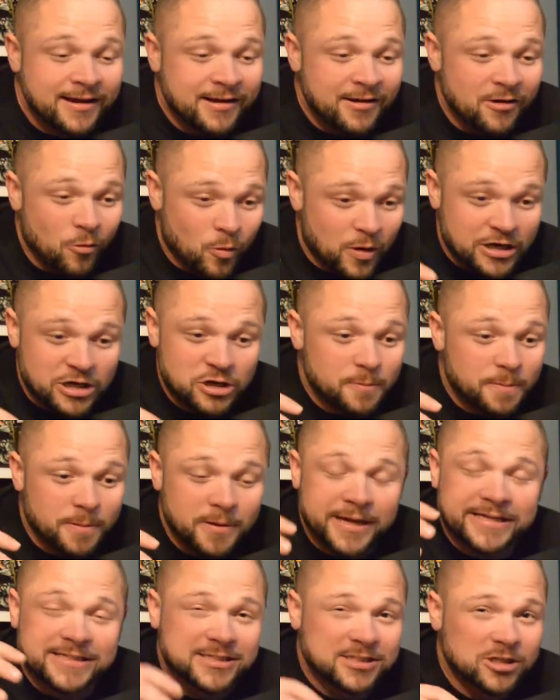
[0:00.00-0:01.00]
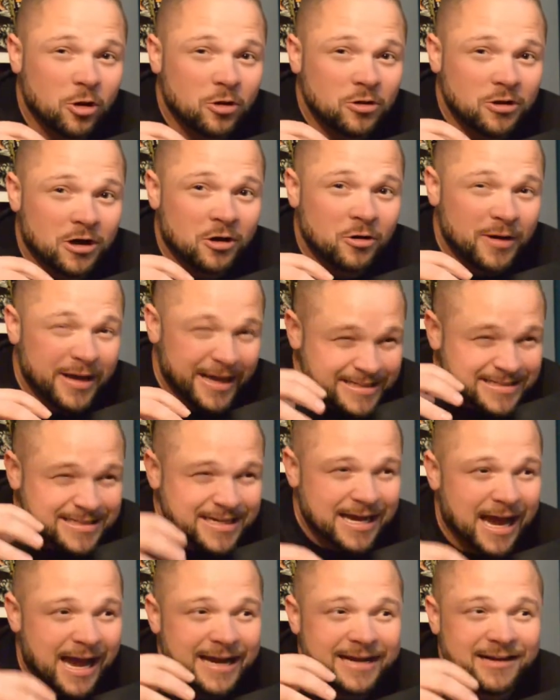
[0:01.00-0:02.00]
When you play solo, it's
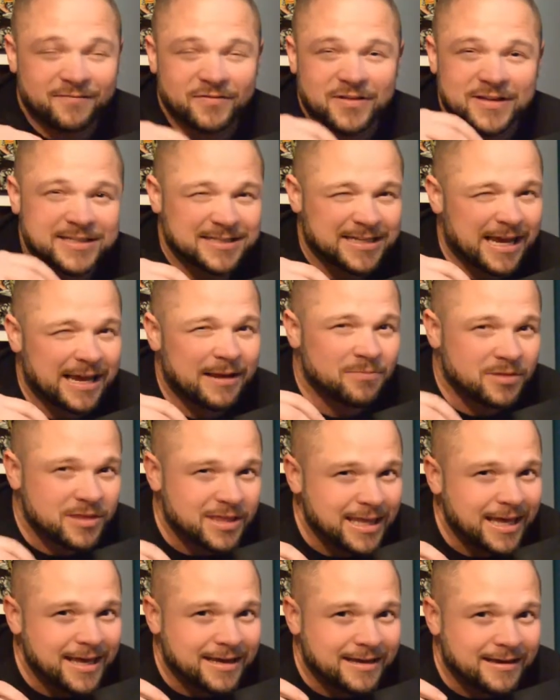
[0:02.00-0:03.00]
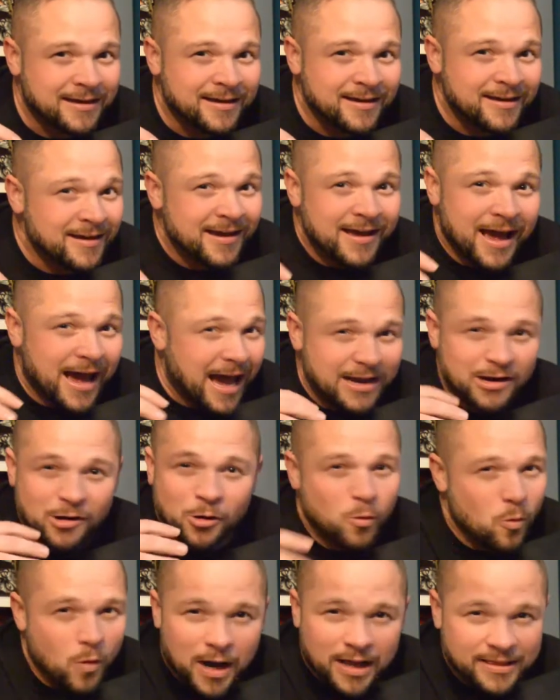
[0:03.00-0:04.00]
kind of the same thing. I
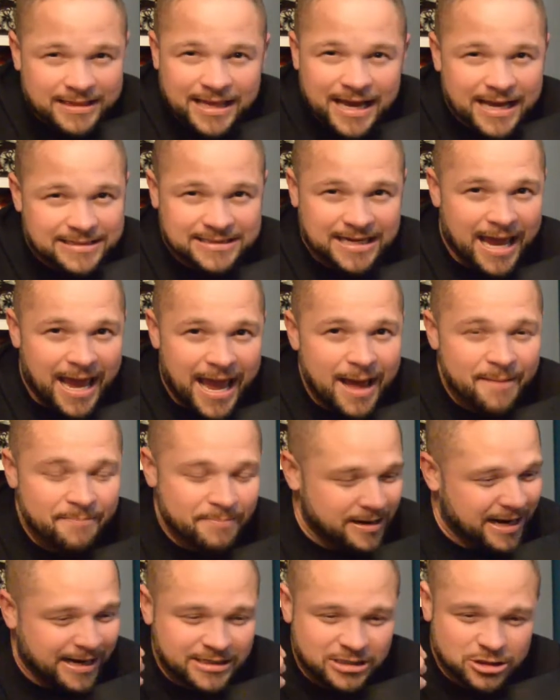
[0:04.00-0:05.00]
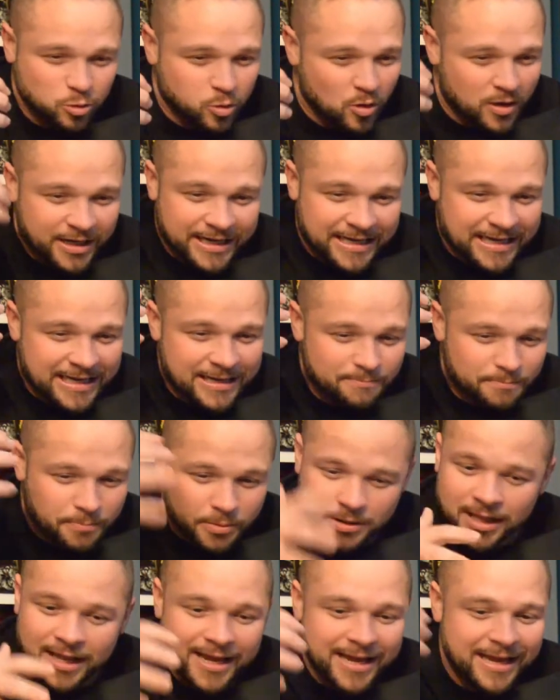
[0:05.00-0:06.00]
don't want that to happen. I just want to keep
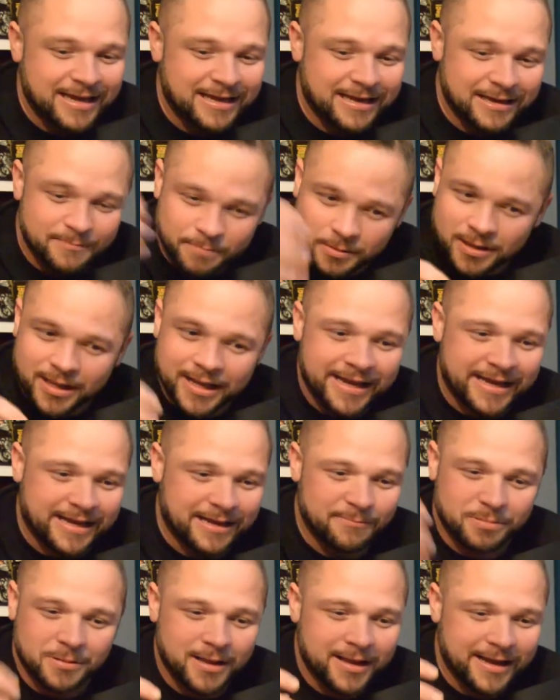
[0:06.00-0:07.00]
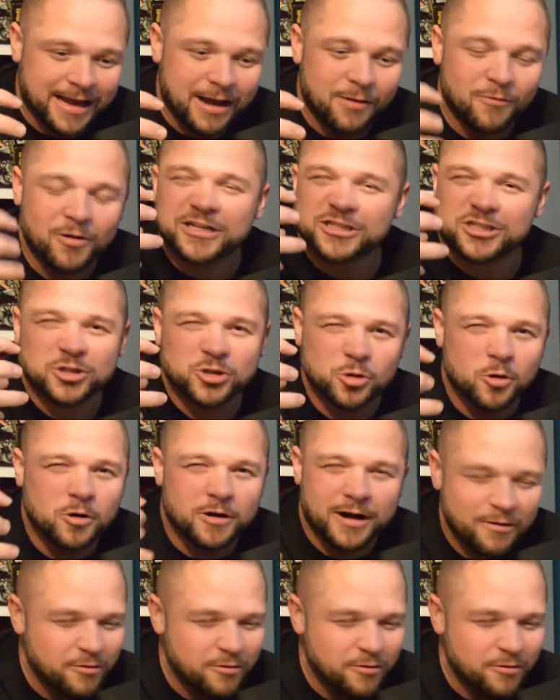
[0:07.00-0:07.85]
playing and playing and playing. I want a story.